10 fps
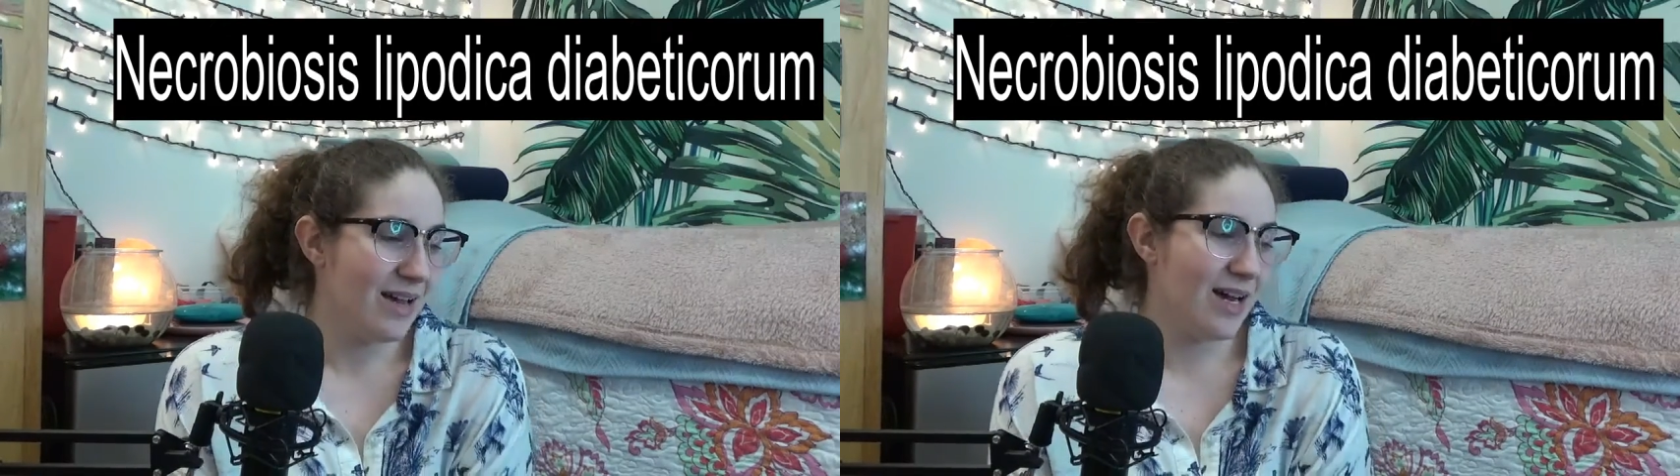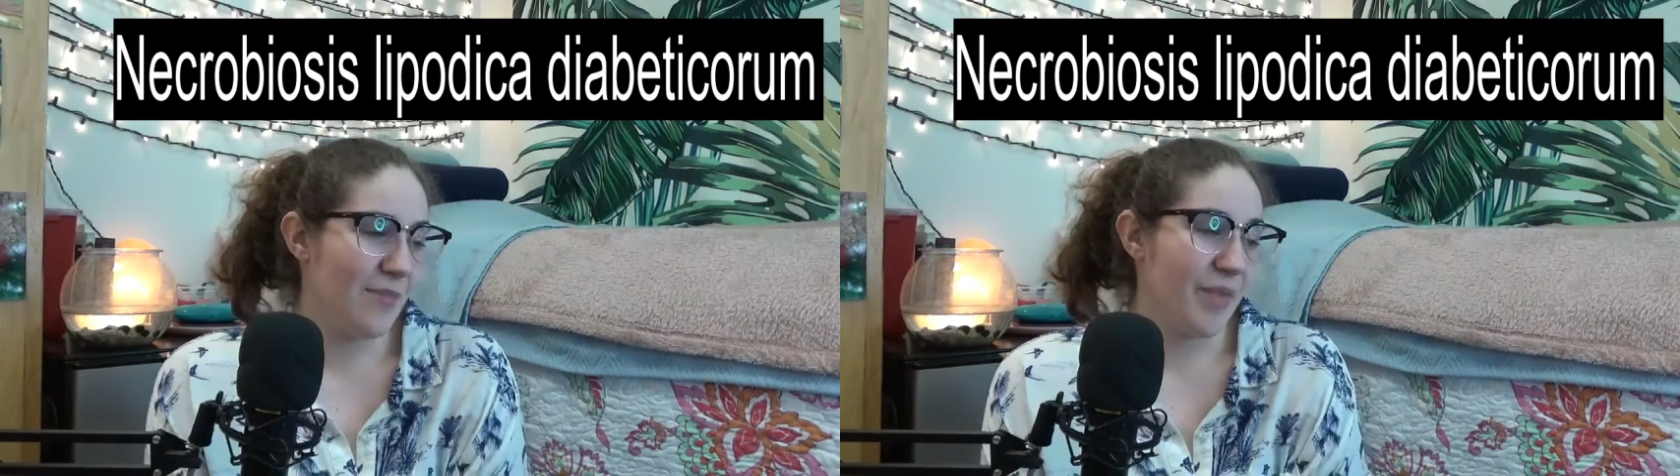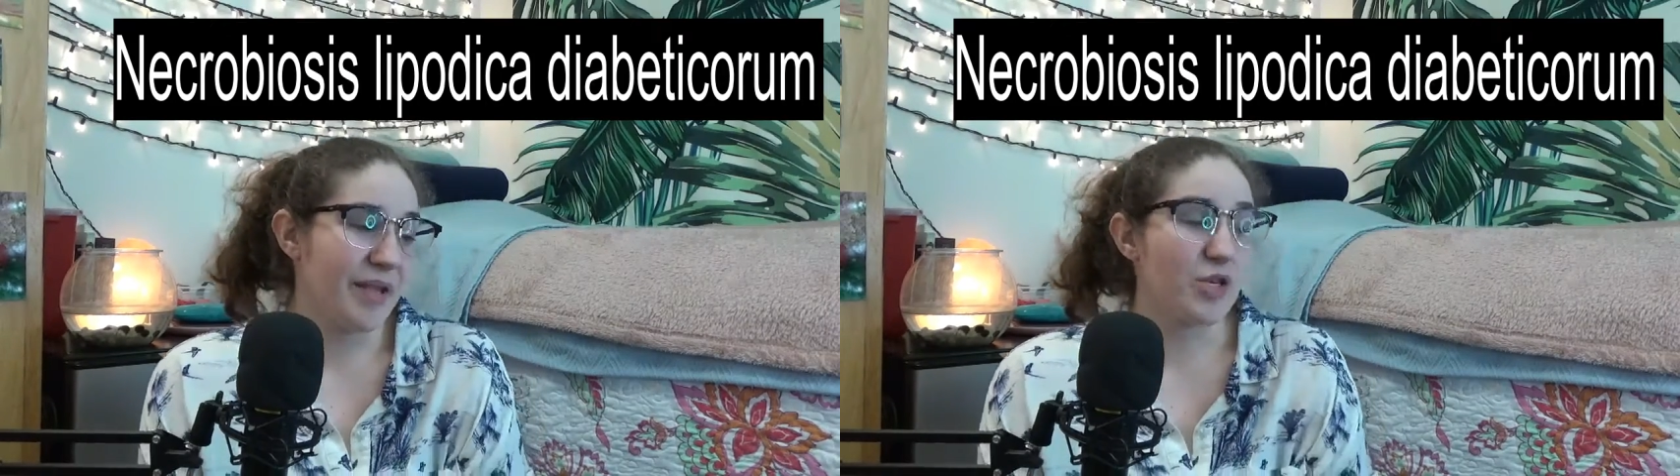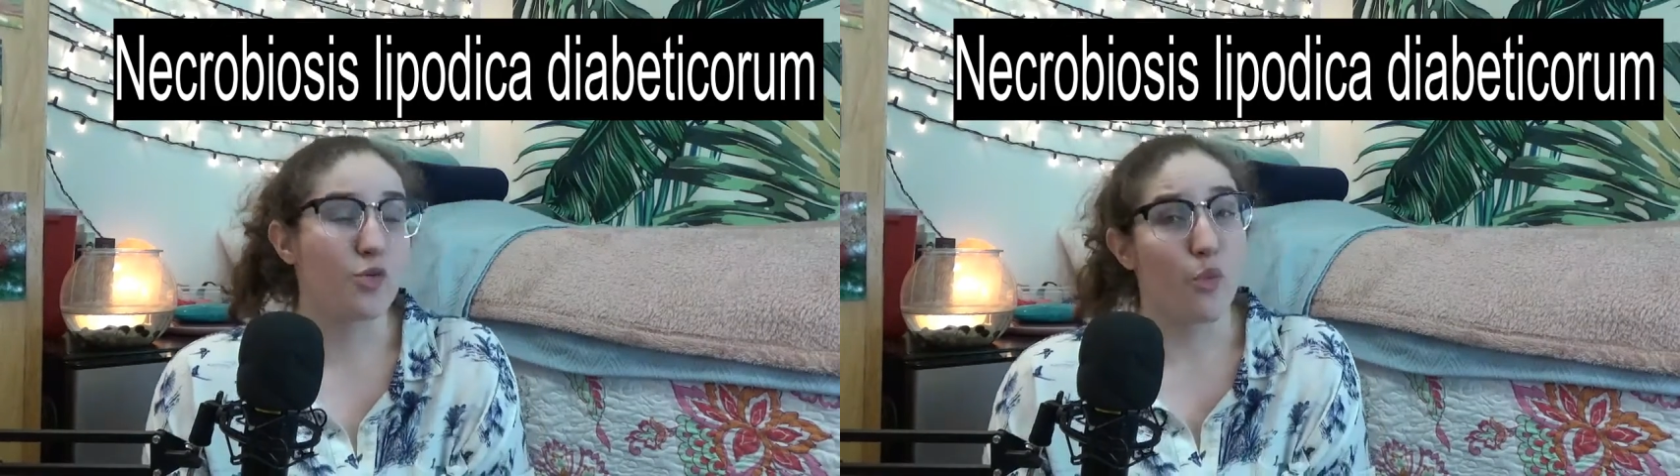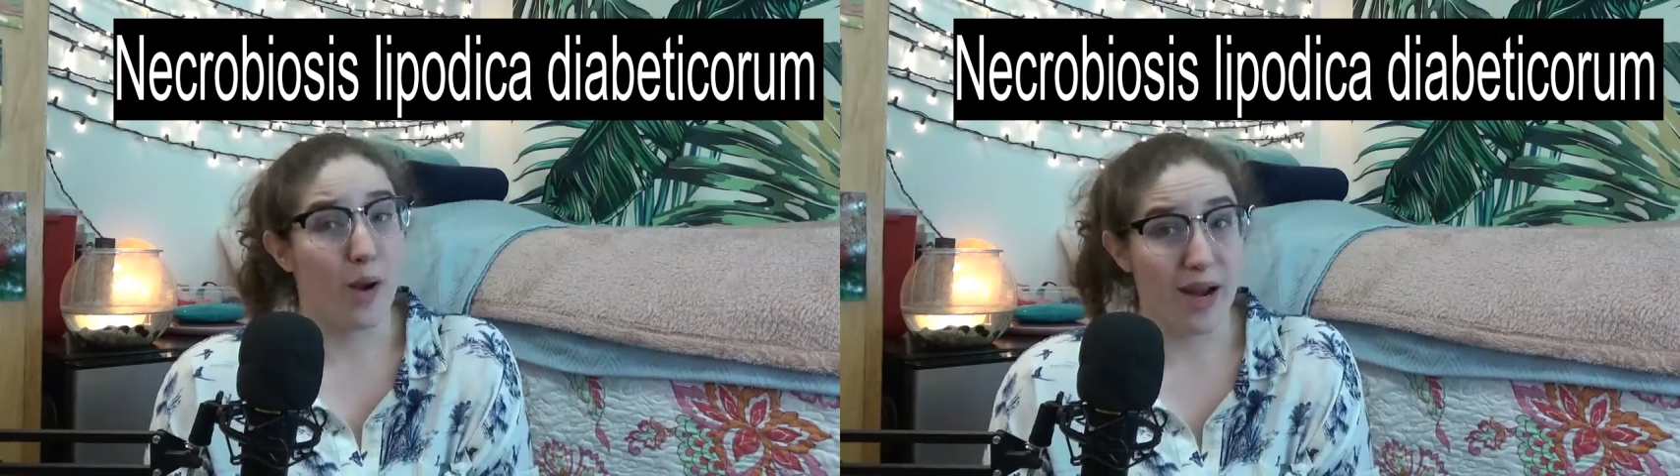It's
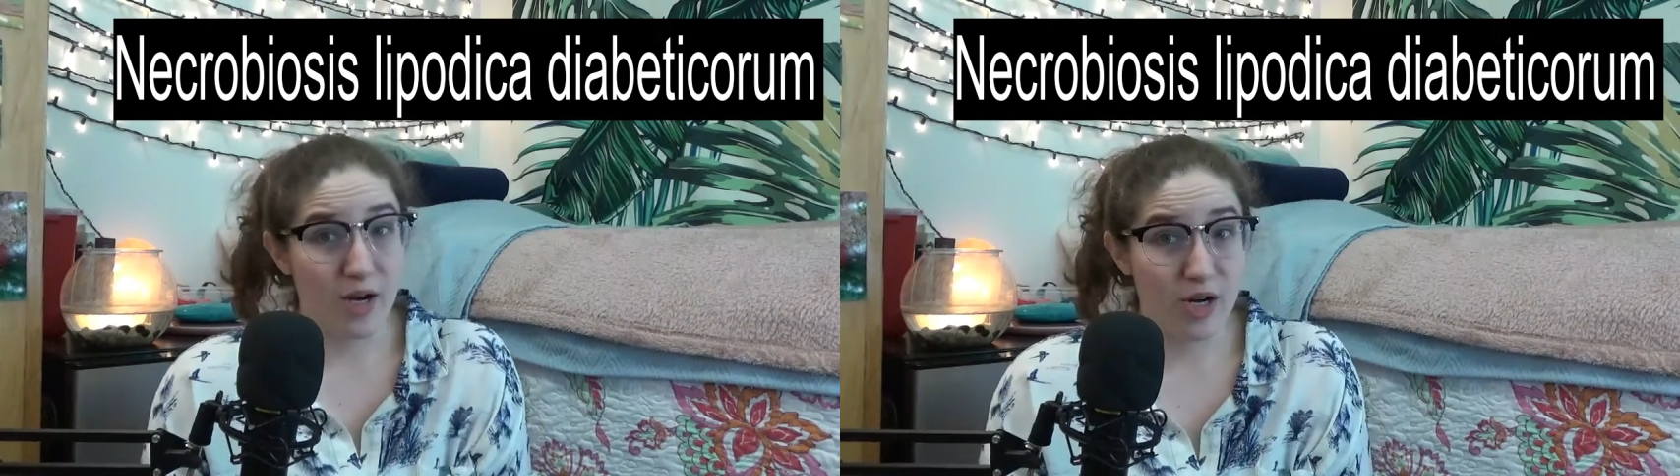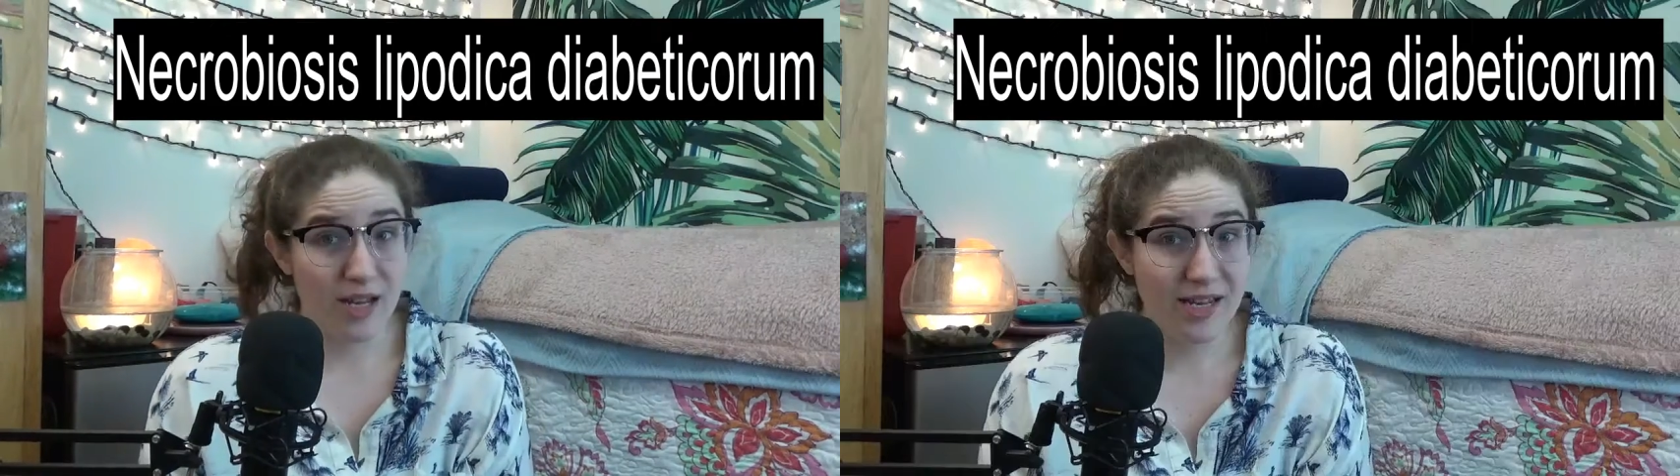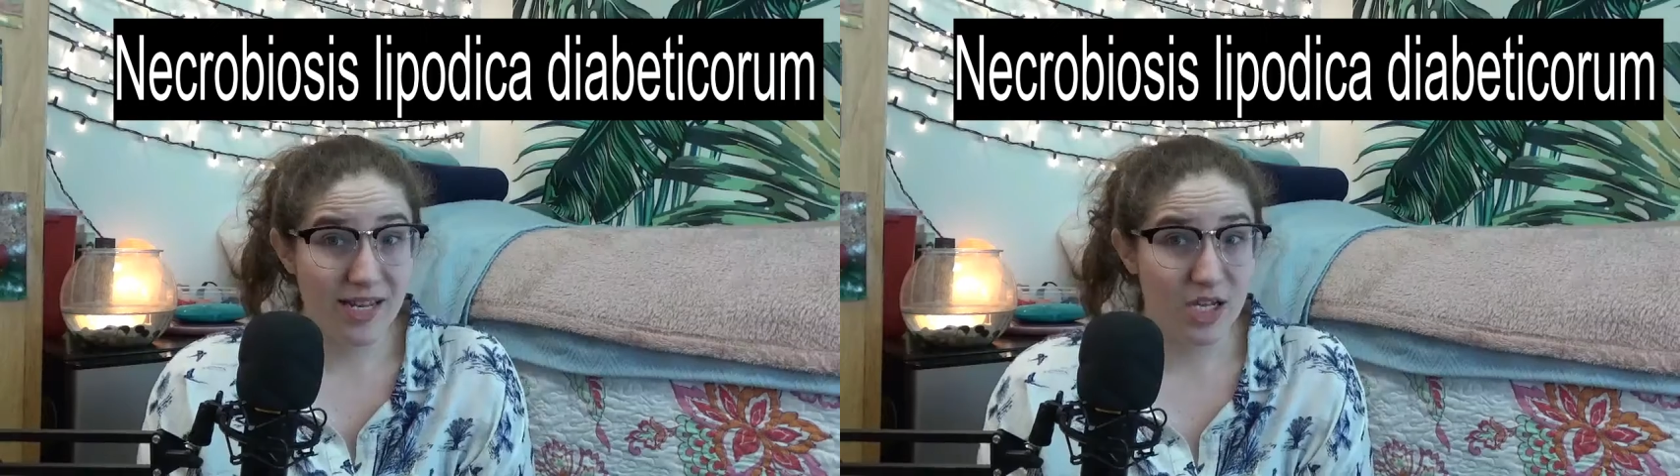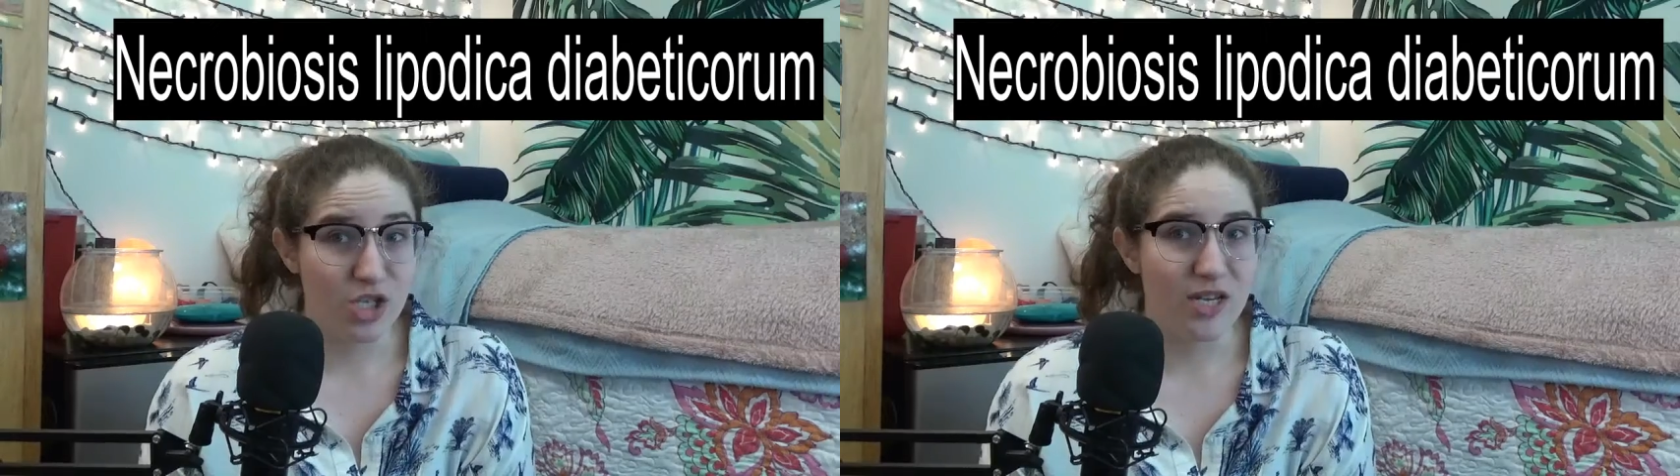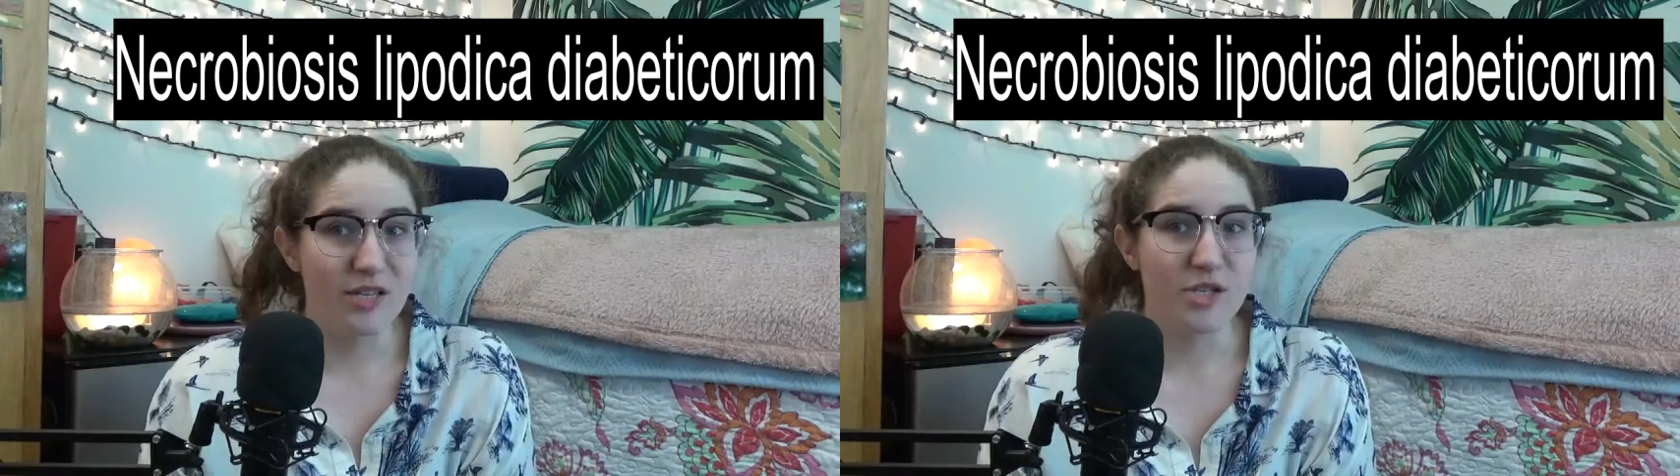a rare condition,